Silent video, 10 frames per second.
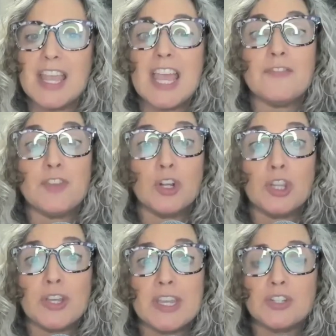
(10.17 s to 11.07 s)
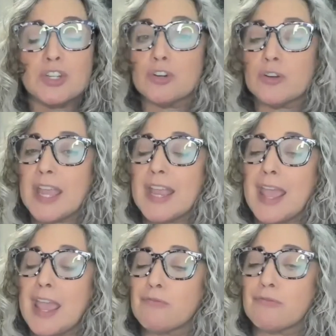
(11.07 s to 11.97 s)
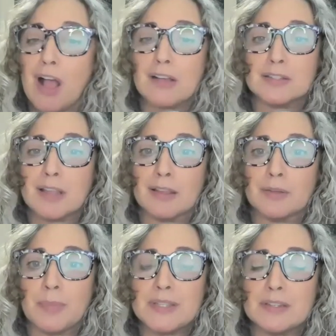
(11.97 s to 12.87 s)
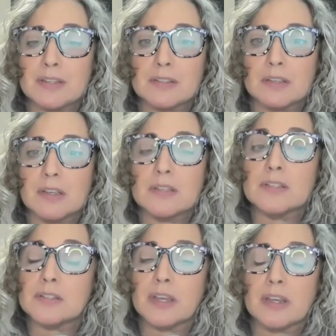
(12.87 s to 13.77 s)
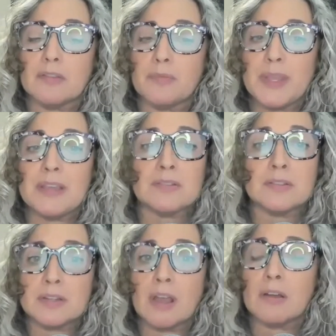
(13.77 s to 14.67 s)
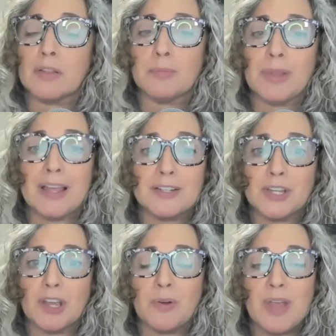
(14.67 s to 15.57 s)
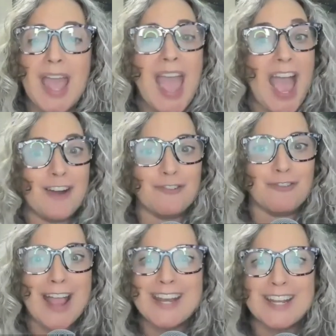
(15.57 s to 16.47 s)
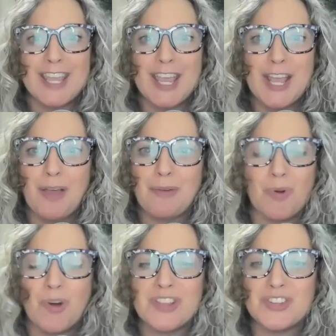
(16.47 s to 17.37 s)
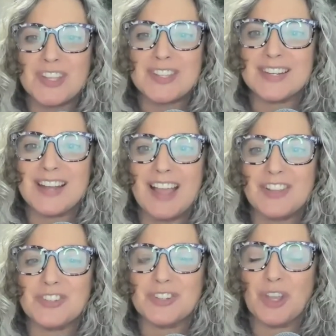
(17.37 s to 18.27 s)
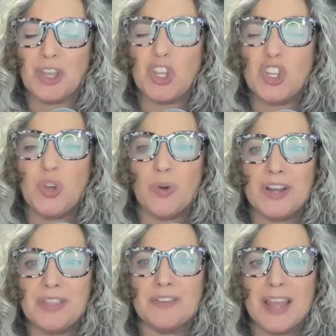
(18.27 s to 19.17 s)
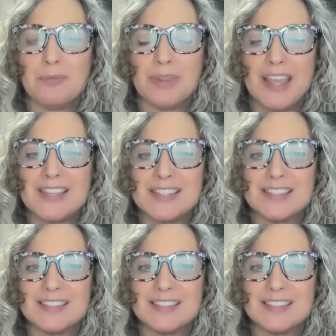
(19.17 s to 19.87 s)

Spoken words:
If you're looking to create a rock-solid business, sick of being stuck on the plateau, and ready to kick it up more than just a notch, you're in the right place.